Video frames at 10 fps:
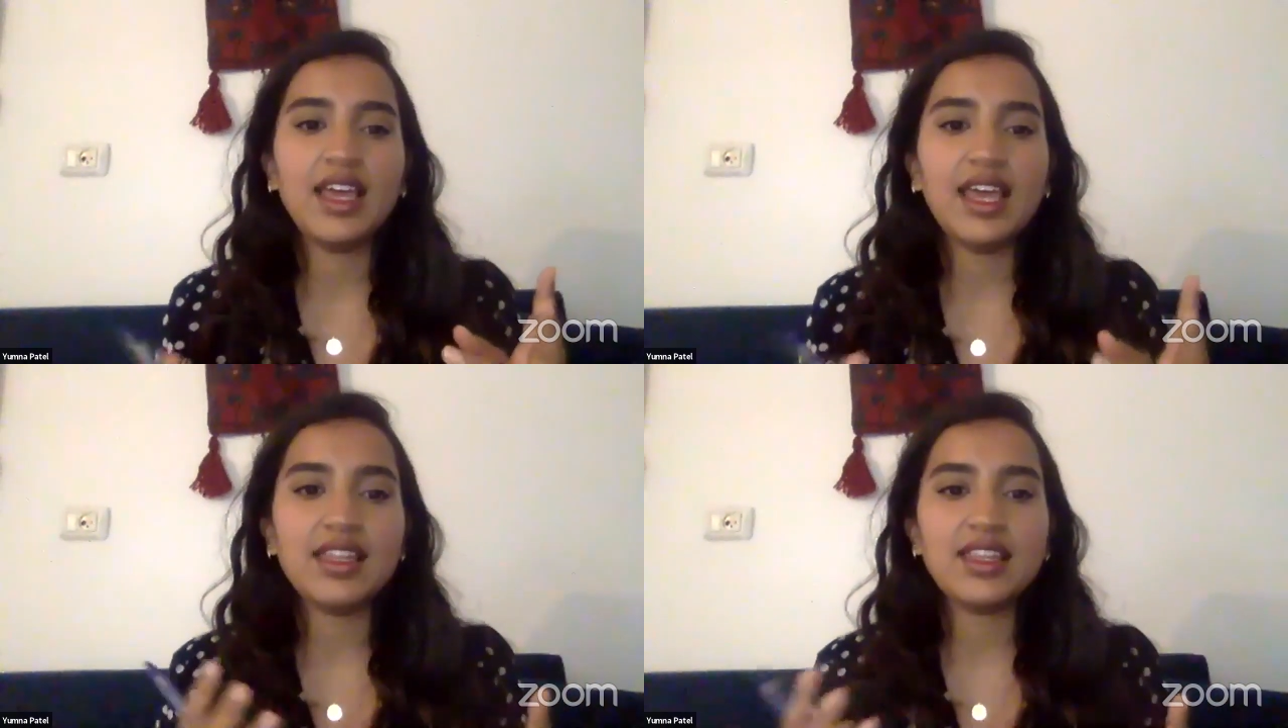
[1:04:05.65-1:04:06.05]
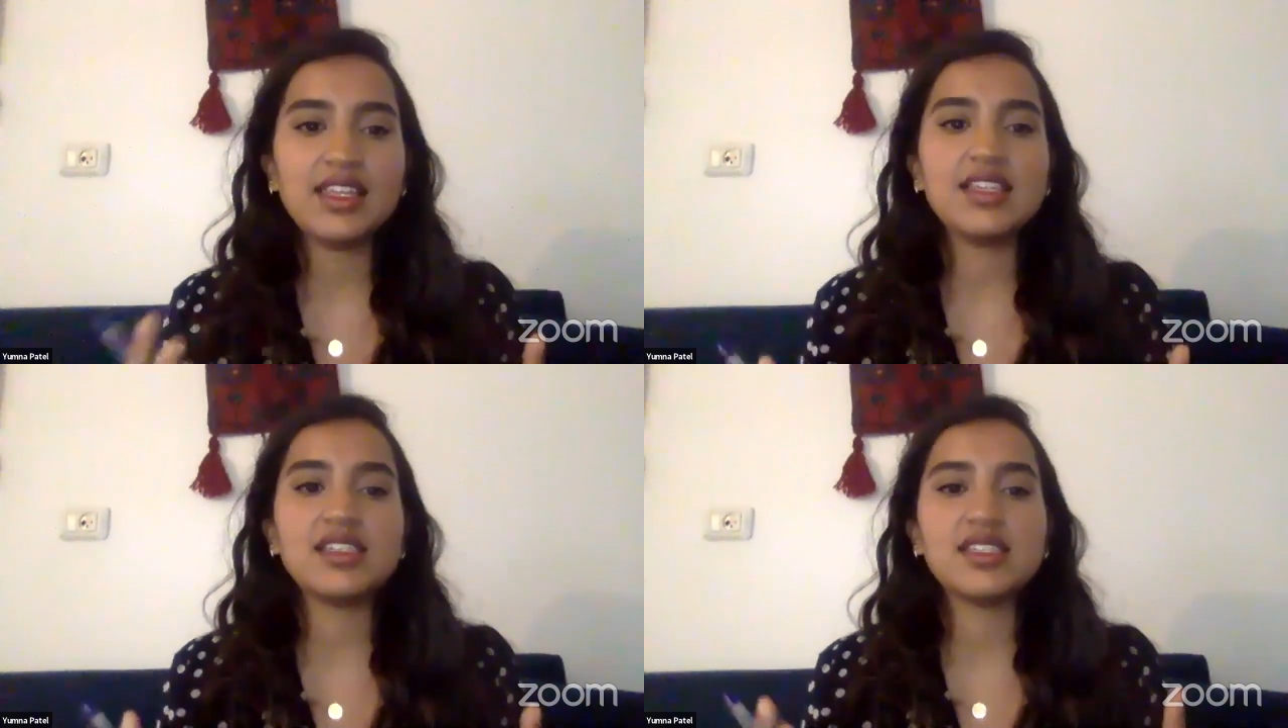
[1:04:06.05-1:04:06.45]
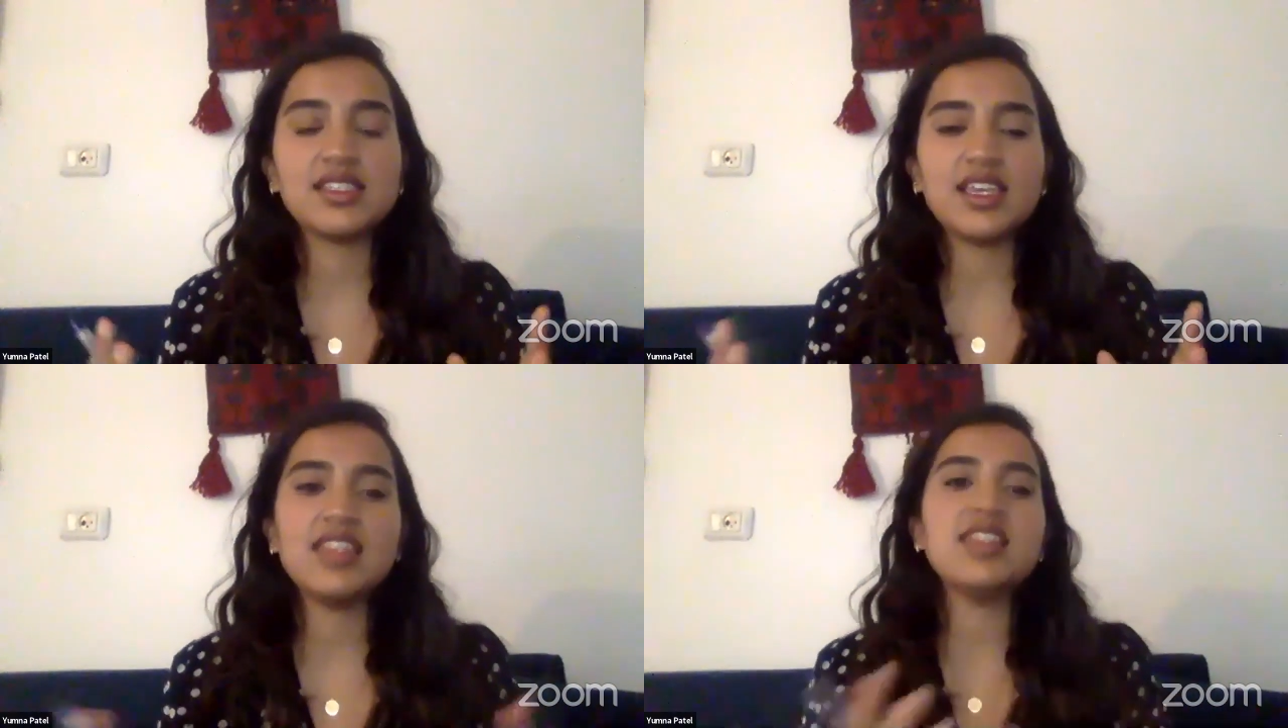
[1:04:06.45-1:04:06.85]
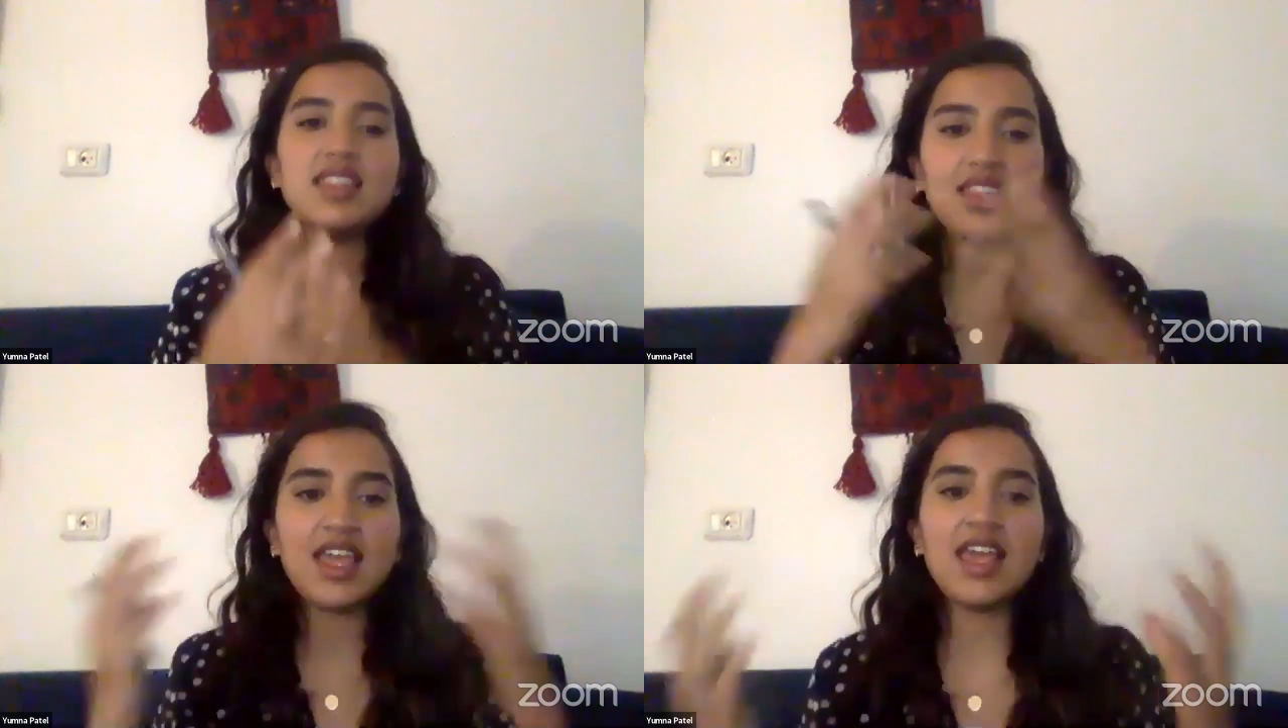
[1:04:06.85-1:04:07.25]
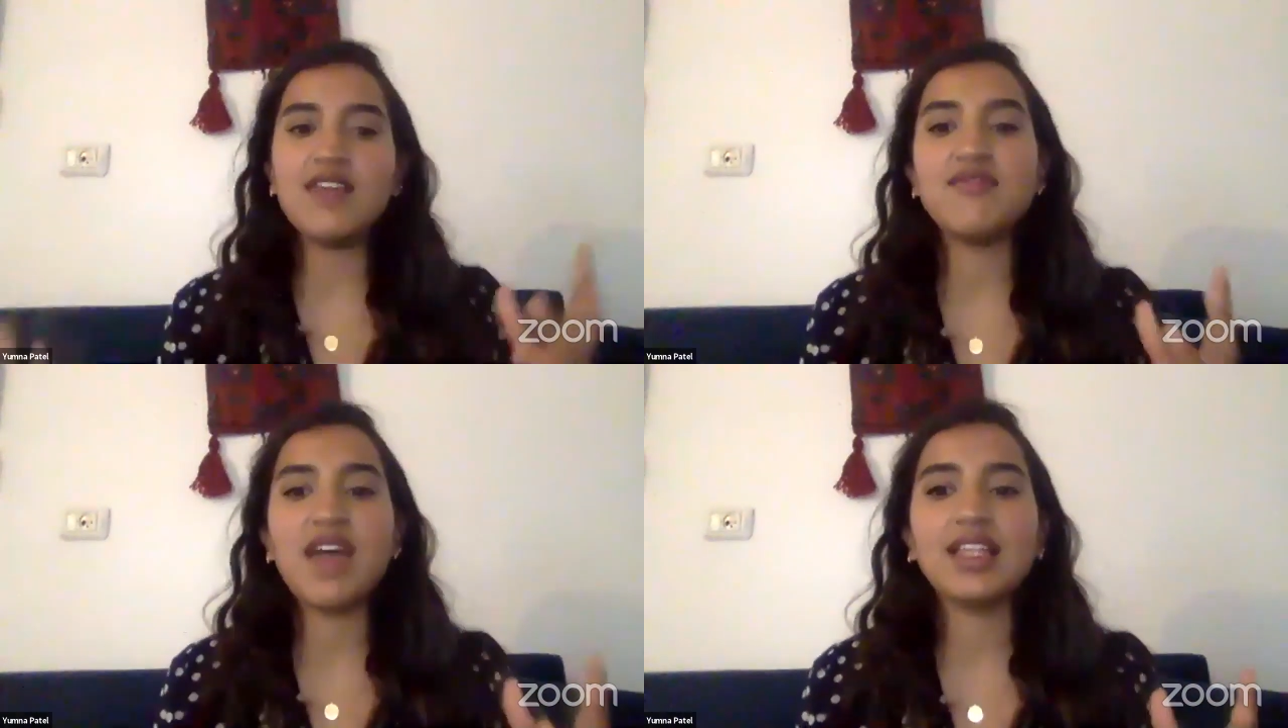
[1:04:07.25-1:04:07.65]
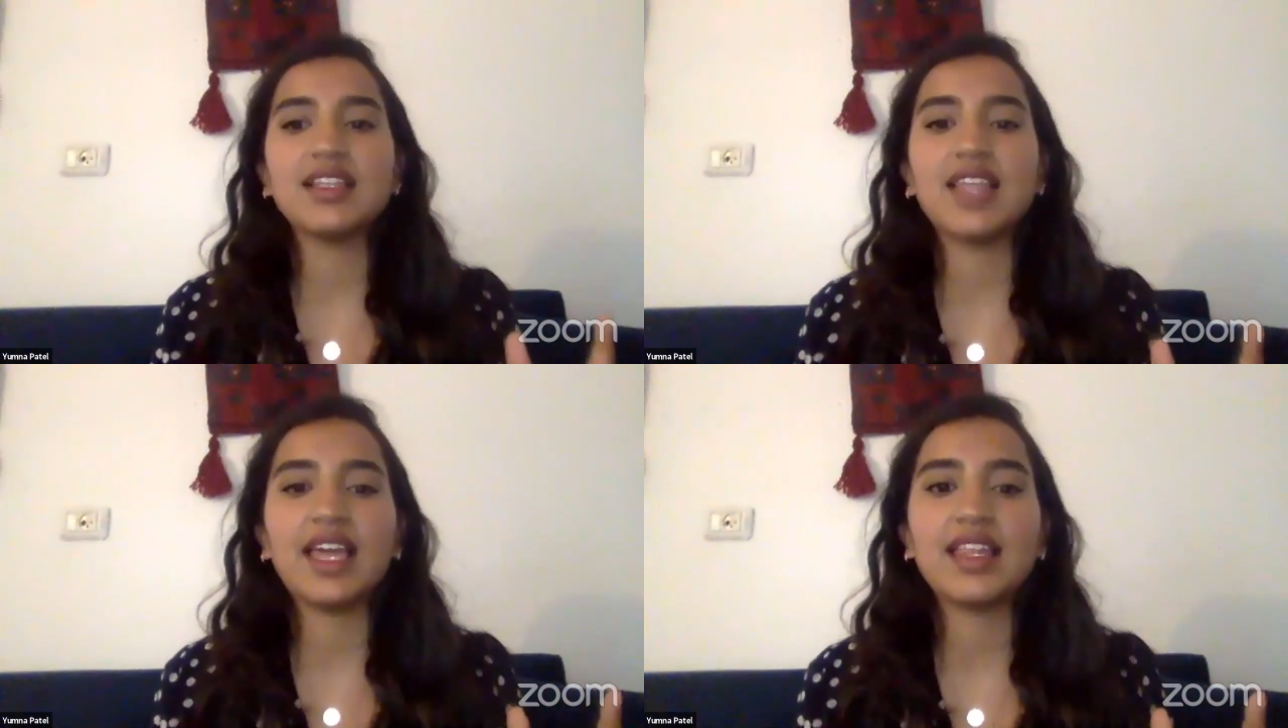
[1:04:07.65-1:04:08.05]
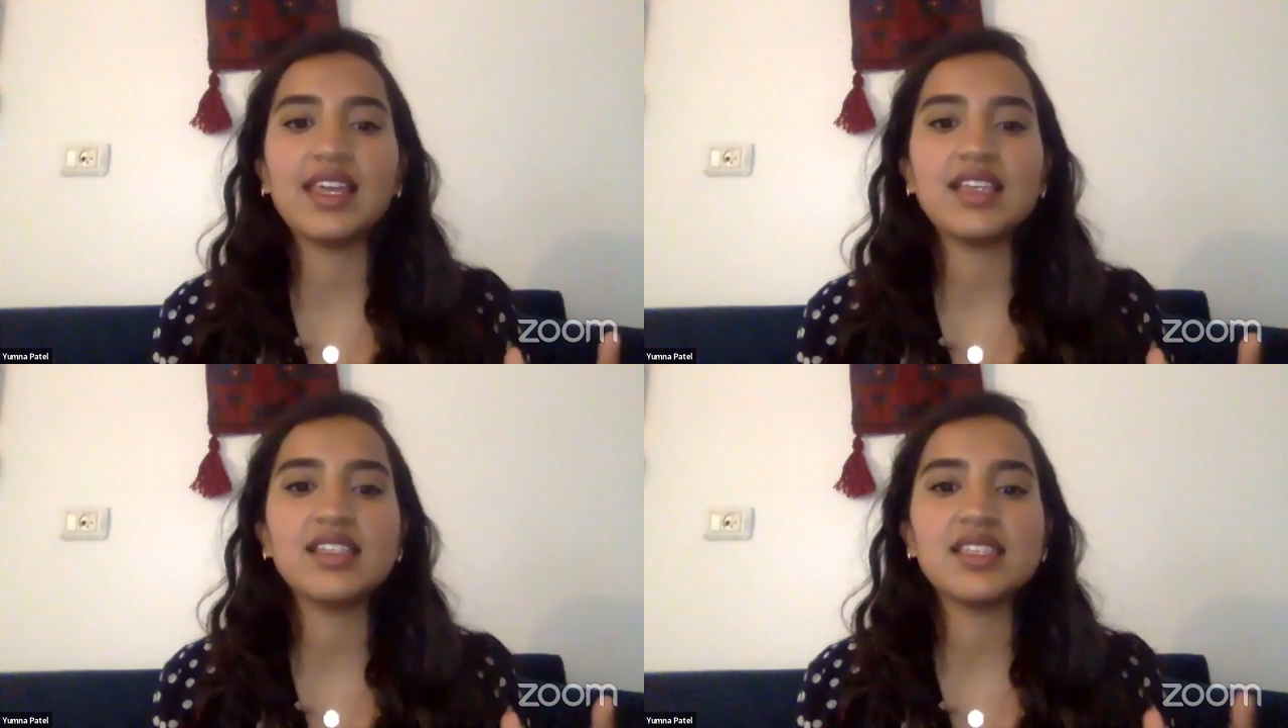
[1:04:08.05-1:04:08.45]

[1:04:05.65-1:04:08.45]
in an event like this?